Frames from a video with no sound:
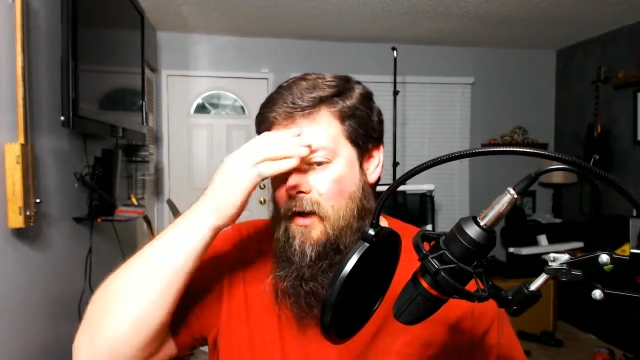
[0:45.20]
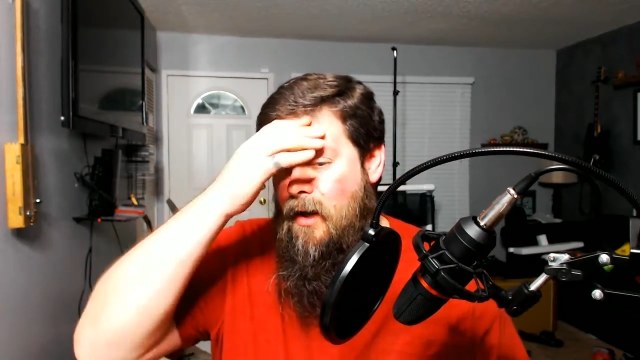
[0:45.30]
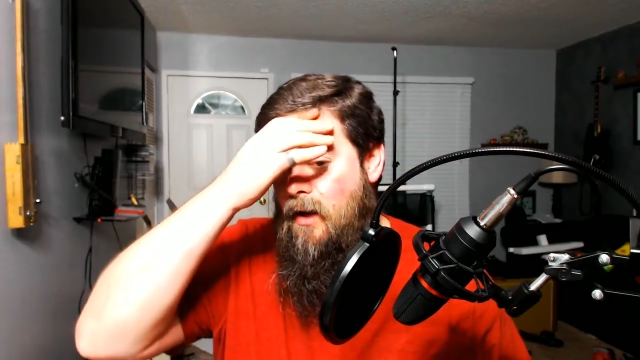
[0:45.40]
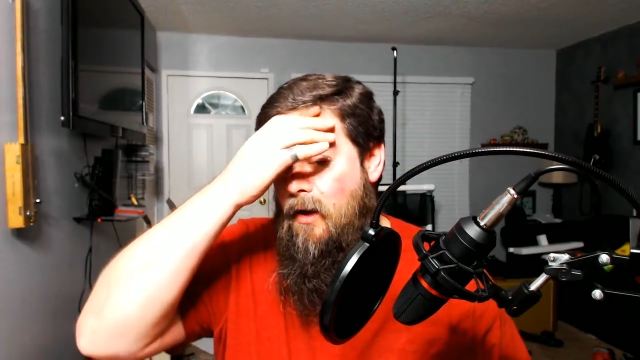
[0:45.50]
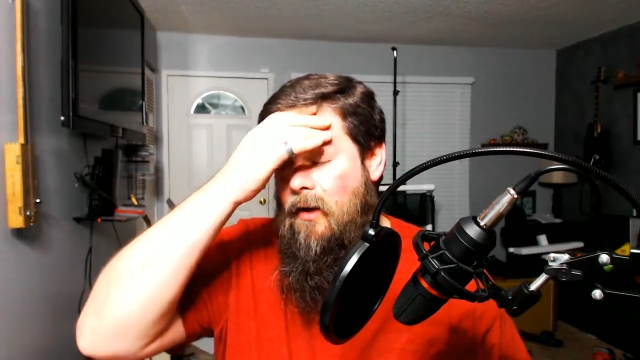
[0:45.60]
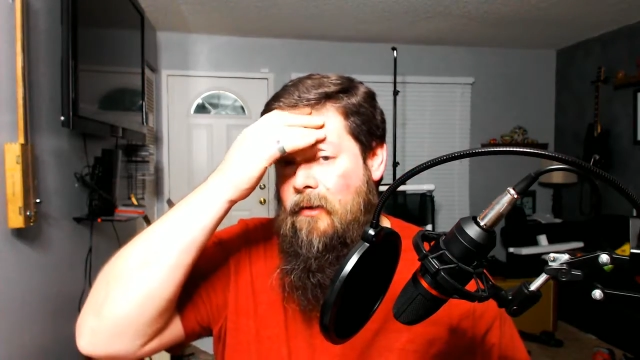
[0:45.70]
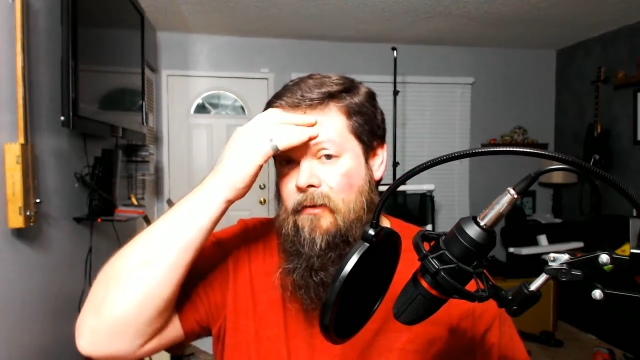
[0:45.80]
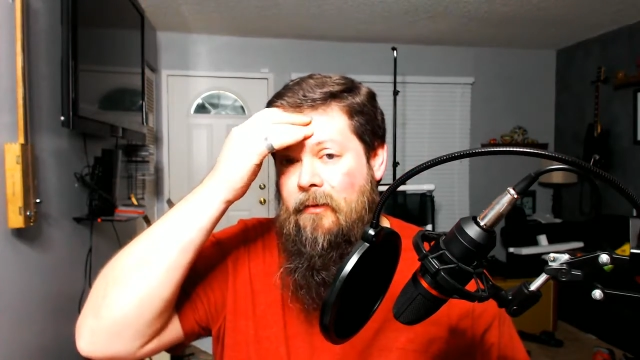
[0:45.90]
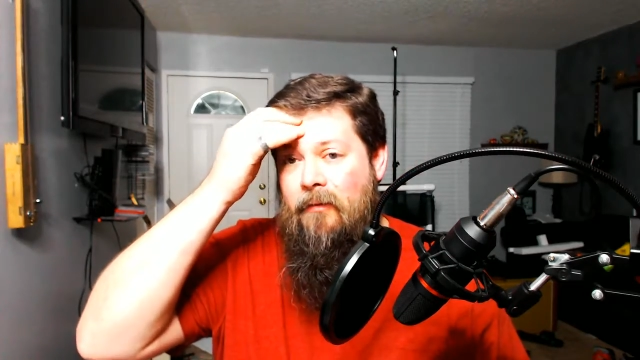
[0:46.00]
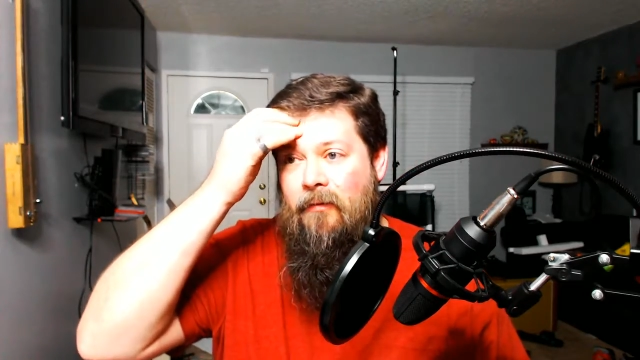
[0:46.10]
Uh,
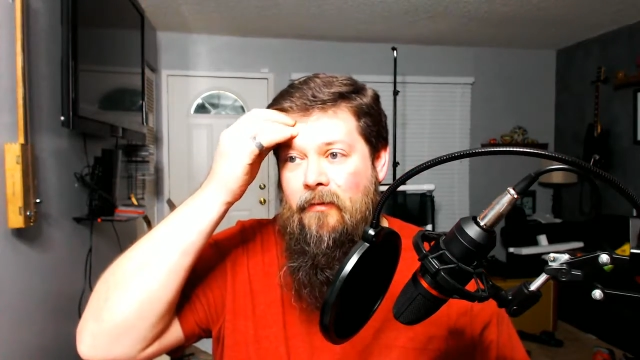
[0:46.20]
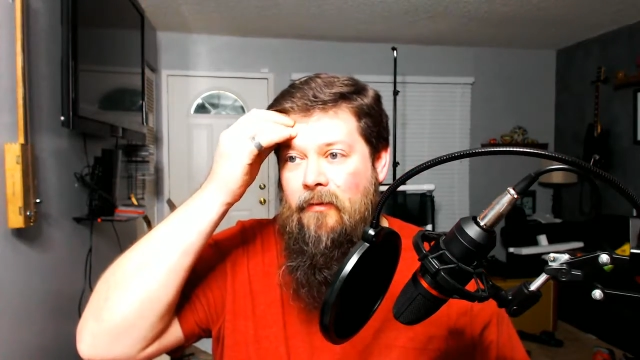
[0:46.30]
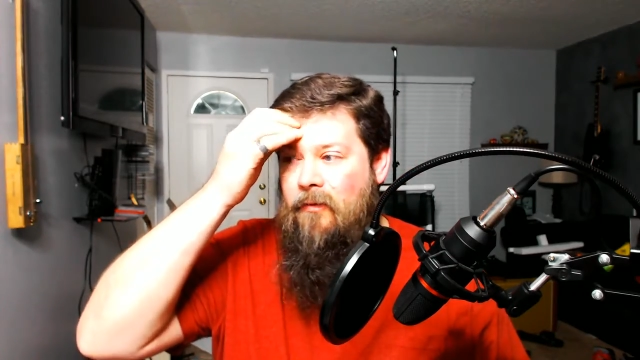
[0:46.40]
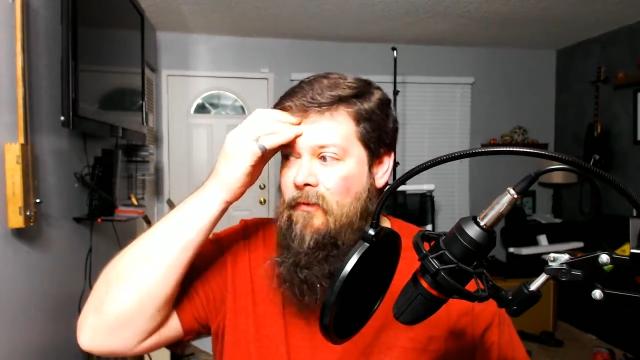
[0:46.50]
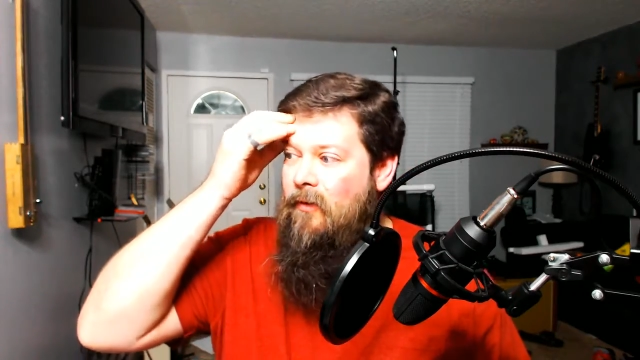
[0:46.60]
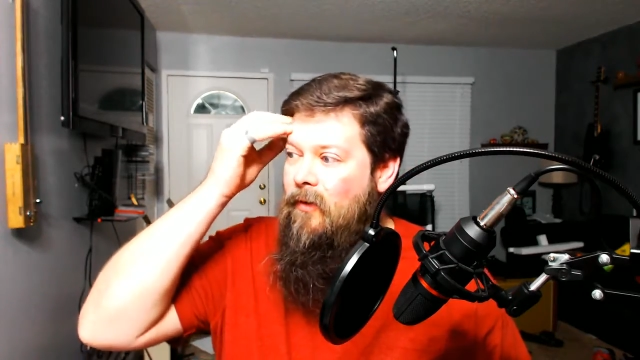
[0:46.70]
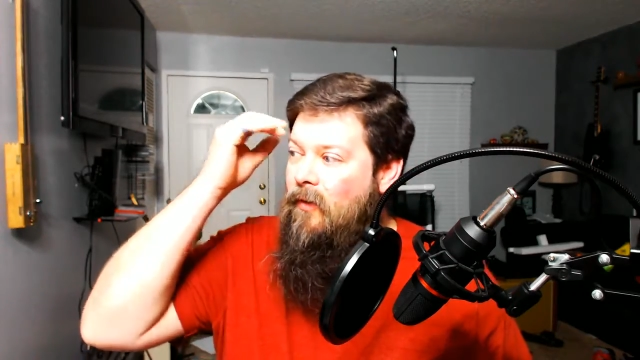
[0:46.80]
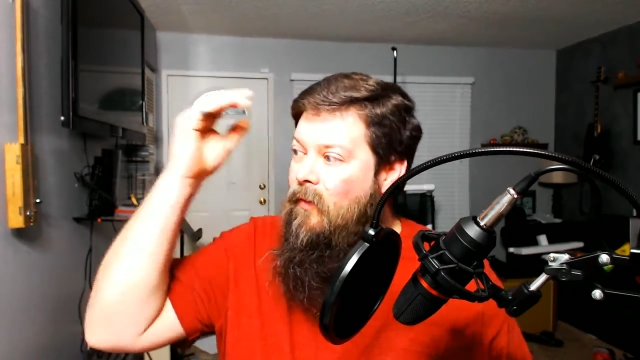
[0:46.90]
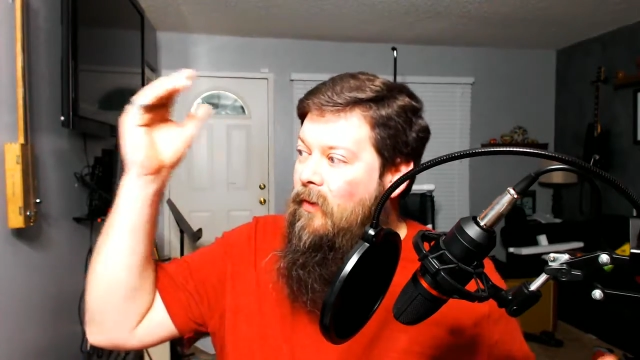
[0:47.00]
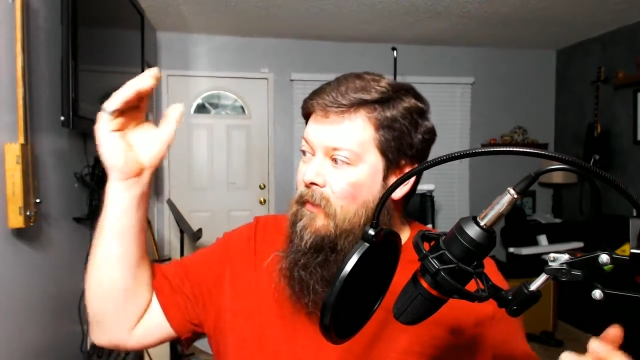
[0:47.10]

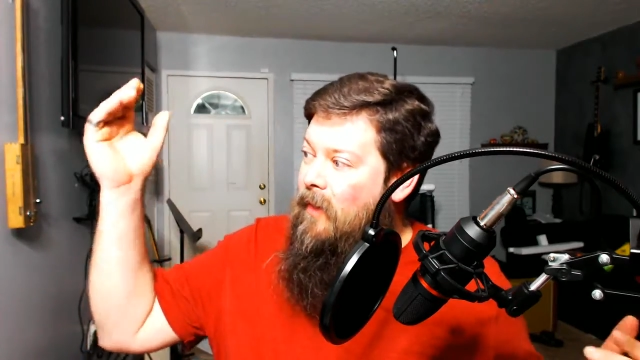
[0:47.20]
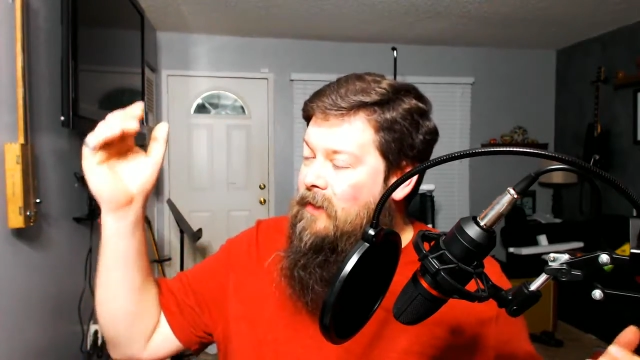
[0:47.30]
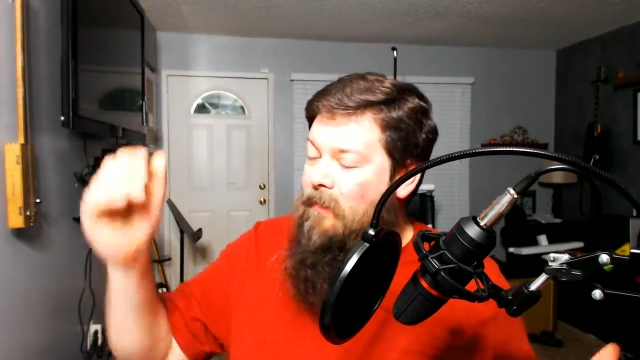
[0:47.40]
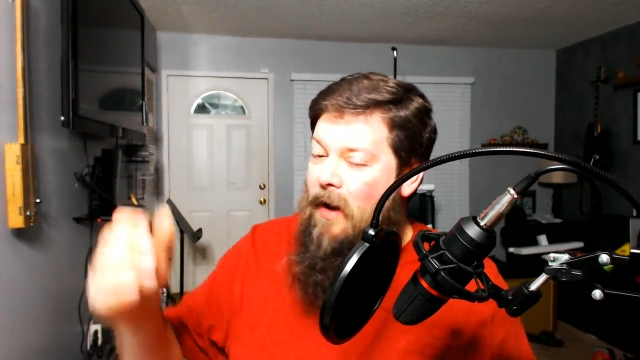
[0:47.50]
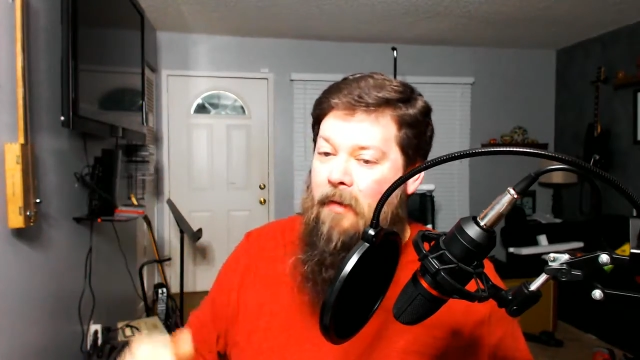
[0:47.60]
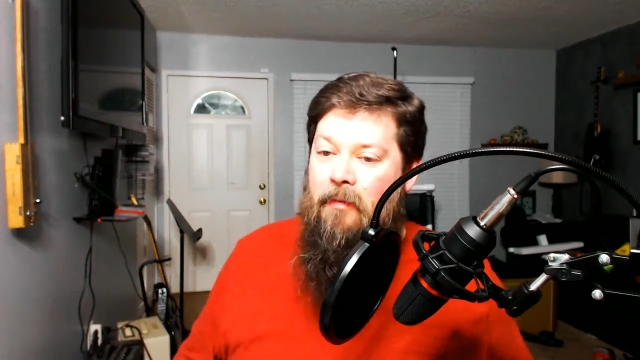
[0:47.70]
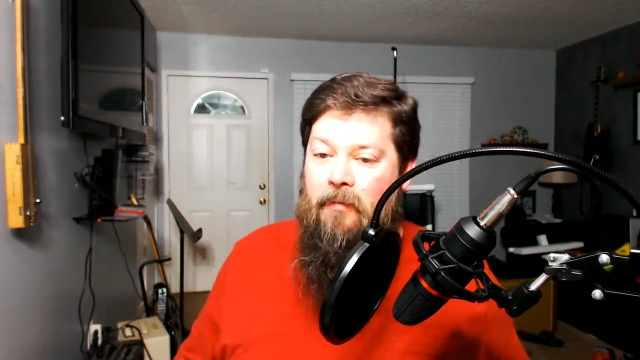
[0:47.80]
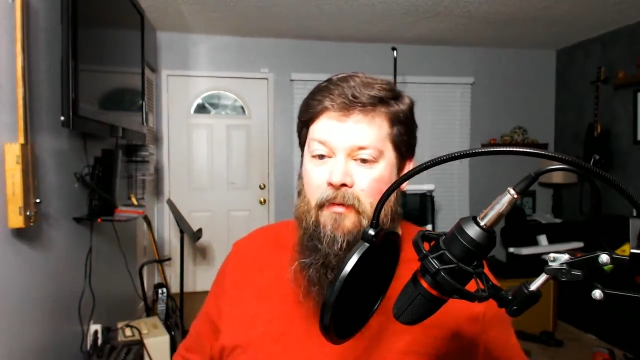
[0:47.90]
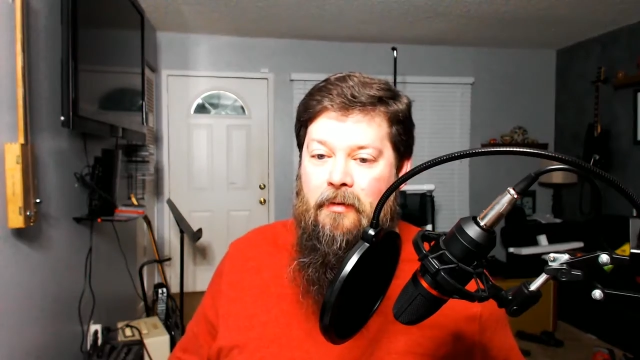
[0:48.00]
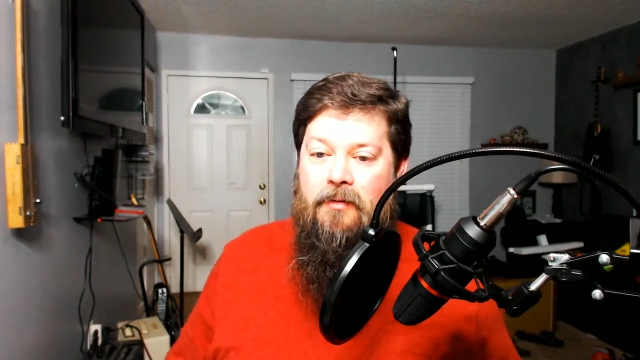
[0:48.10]
Welcome back to Bible and
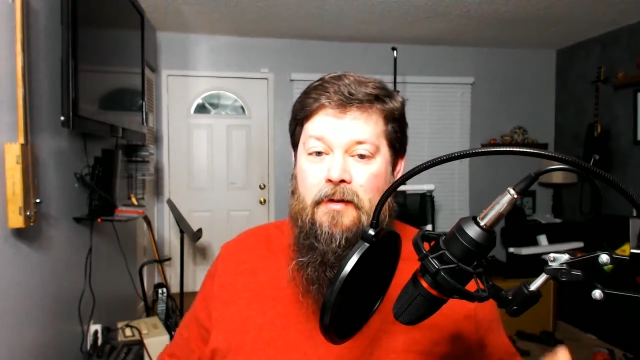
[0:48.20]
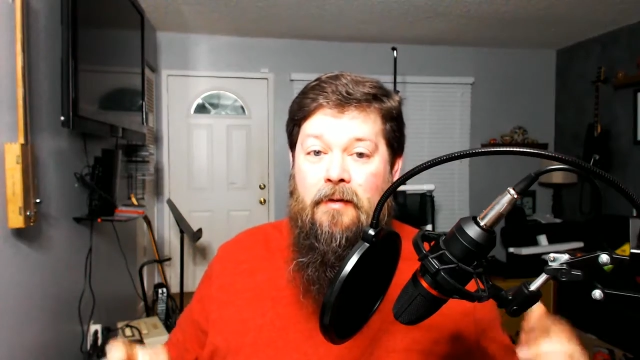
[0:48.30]
Blues,